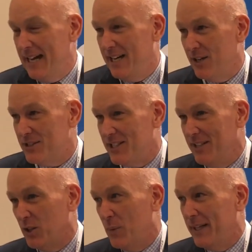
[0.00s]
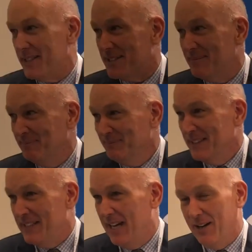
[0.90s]
a Heiko seat the quickest.
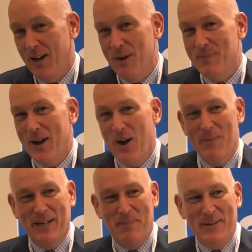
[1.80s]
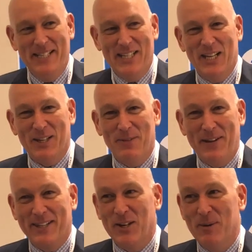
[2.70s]
Now, I'll make a big deal of the
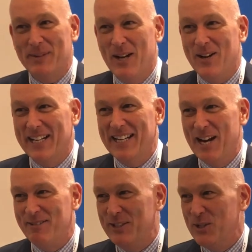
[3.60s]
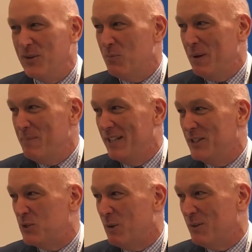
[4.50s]
fact that I can currently do it in 1 minute
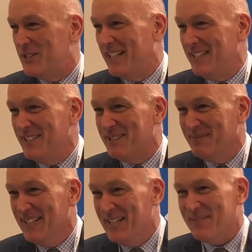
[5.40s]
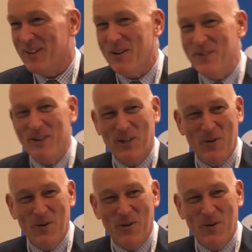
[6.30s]
and 12 seconds, but I'm very